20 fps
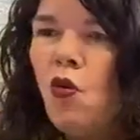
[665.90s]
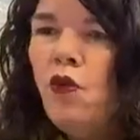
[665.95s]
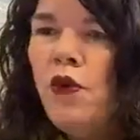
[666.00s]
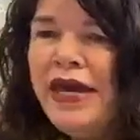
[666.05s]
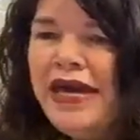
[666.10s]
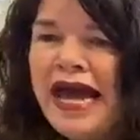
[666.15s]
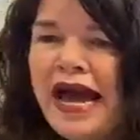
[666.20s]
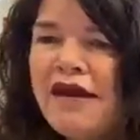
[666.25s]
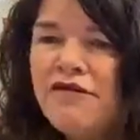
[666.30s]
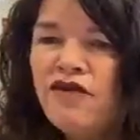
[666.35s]

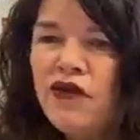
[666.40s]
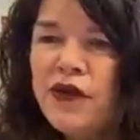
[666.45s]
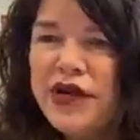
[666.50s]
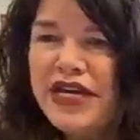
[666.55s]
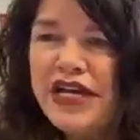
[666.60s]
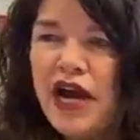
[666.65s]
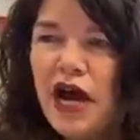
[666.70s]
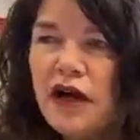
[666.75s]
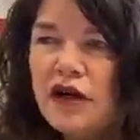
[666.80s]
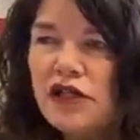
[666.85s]
We have
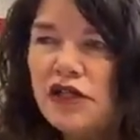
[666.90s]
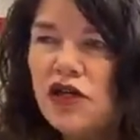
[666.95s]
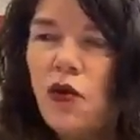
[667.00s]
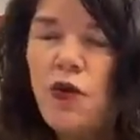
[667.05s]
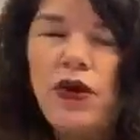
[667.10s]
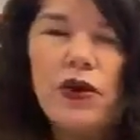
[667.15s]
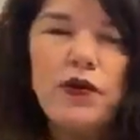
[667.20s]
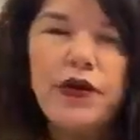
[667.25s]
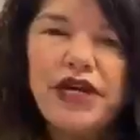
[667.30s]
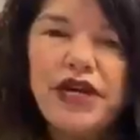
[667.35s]
reyarned.
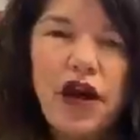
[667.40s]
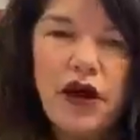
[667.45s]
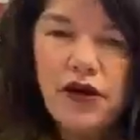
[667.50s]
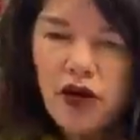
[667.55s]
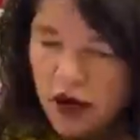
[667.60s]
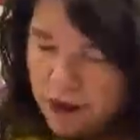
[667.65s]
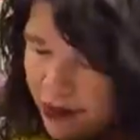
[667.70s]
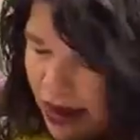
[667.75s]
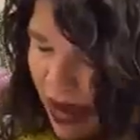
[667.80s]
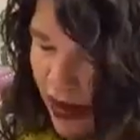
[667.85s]
We reyarn
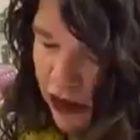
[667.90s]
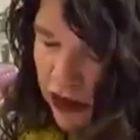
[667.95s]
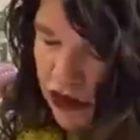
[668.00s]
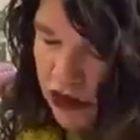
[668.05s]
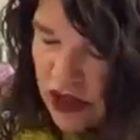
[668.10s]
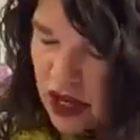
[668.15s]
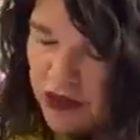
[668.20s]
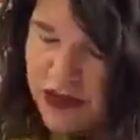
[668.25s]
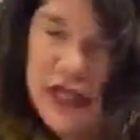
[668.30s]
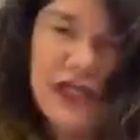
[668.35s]
our
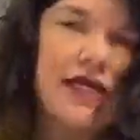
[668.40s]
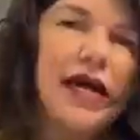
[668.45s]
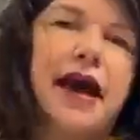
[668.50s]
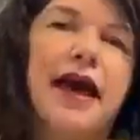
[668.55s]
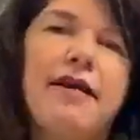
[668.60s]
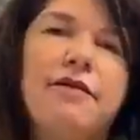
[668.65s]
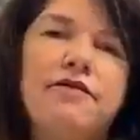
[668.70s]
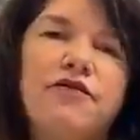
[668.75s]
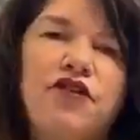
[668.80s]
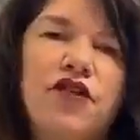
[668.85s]
patterns all the
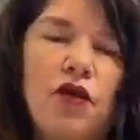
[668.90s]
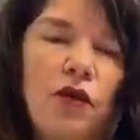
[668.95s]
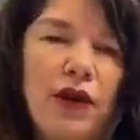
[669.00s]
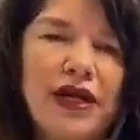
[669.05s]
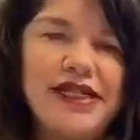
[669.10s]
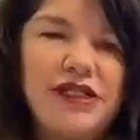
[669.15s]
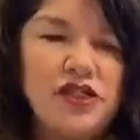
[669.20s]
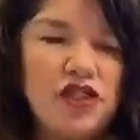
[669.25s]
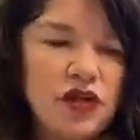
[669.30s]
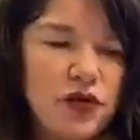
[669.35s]
time for
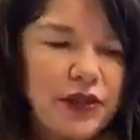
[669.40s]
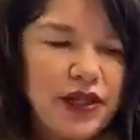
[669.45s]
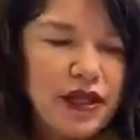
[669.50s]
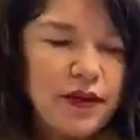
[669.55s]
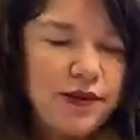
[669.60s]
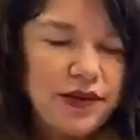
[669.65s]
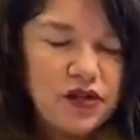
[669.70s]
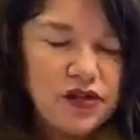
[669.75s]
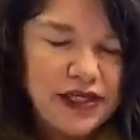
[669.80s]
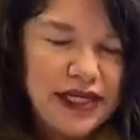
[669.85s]
what's new in
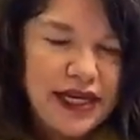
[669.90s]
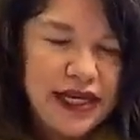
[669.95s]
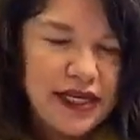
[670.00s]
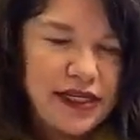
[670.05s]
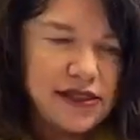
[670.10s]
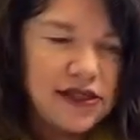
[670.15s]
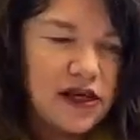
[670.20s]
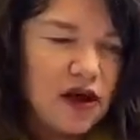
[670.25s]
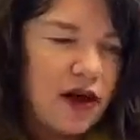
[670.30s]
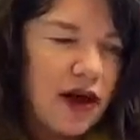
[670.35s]
the
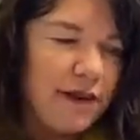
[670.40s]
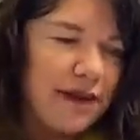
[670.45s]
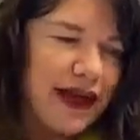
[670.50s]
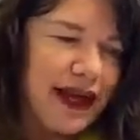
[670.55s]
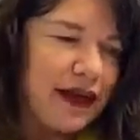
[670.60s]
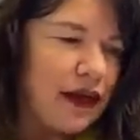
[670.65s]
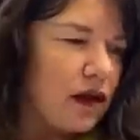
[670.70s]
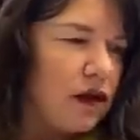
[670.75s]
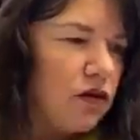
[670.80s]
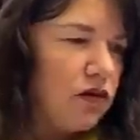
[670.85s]
boutique. So I'm
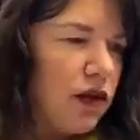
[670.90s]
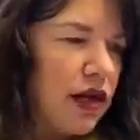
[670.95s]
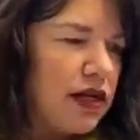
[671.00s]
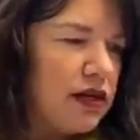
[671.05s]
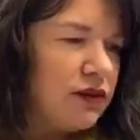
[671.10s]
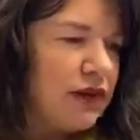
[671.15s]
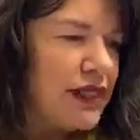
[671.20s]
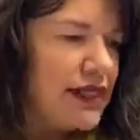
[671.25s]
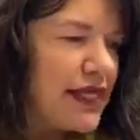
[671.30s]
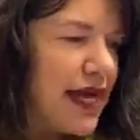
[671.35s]
like, what,
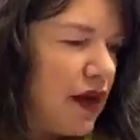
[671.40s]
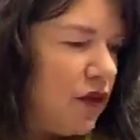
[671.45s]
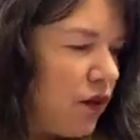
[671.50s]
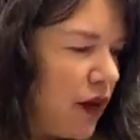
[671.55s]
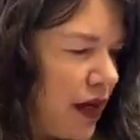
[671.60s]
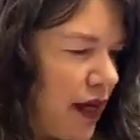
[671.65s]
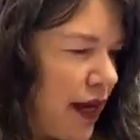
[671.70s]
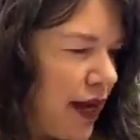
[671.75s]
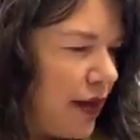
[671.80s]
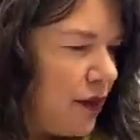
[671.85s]
what's that?
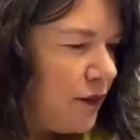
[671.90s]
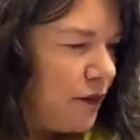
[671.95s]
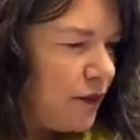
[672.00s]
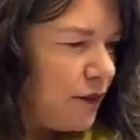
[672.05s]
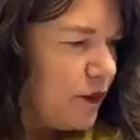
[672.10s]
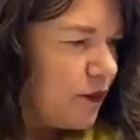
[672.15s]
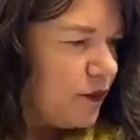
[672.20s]
You're like, what?